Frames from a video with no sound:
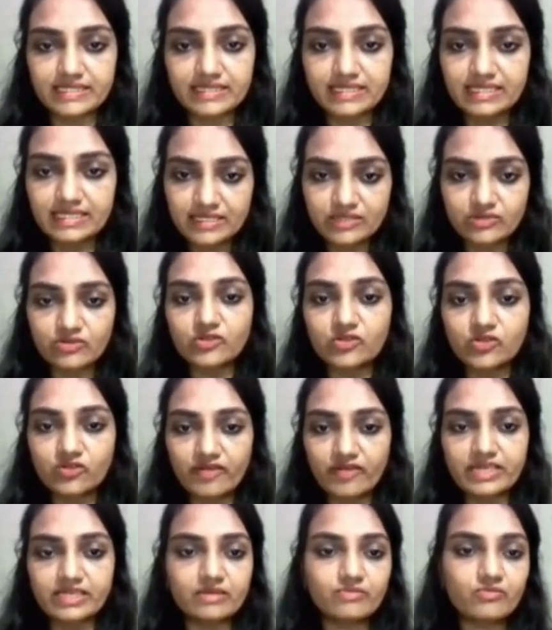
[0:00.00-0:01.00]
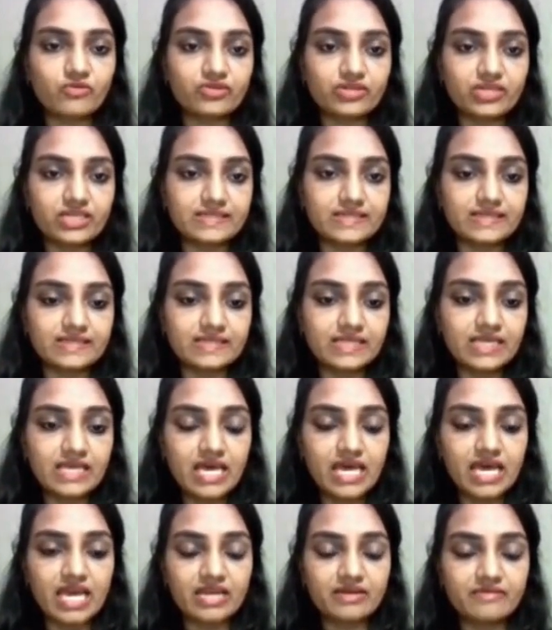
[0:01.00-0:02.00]
This is also vector-borne disease,
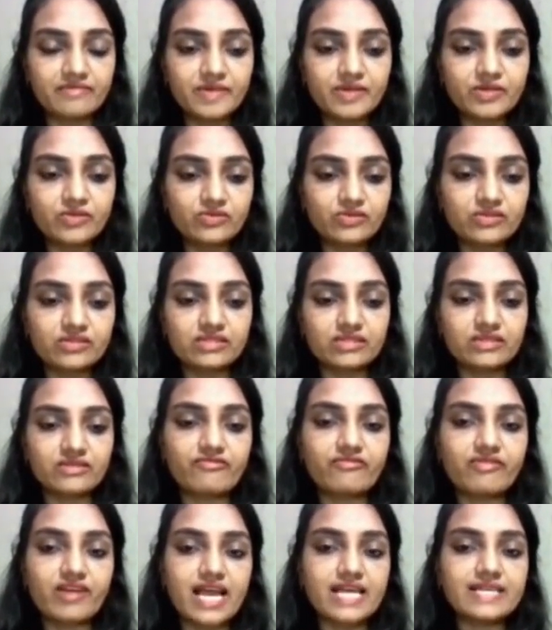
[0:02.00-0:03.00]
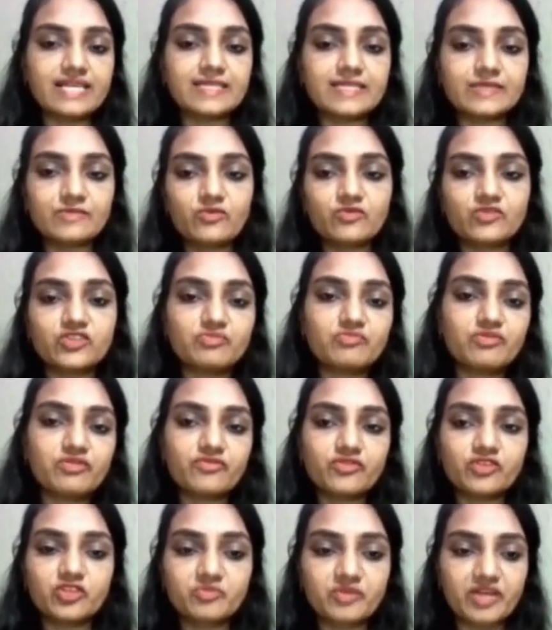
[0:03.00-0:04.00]
and because fly is responsible for
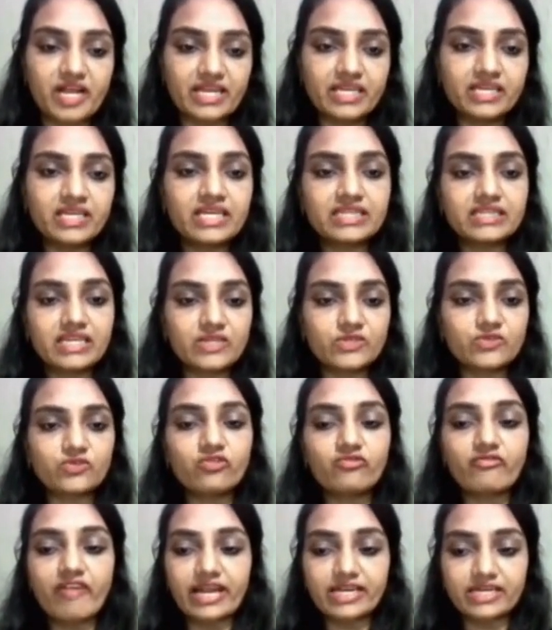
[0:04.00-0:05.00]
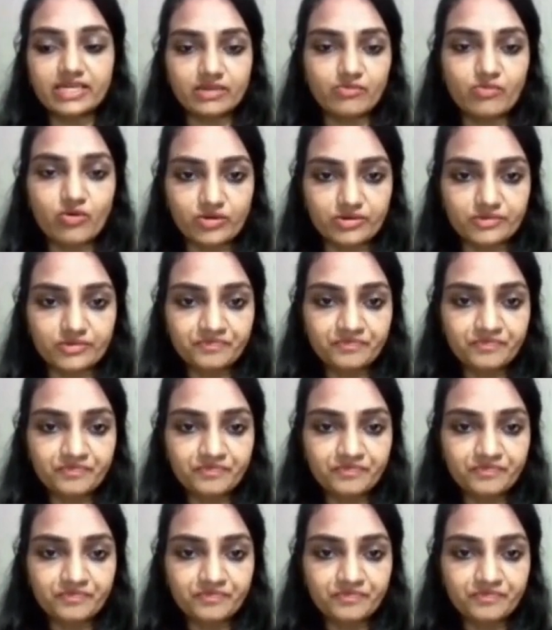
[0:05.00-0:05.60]
spreading, that is called vector-borne.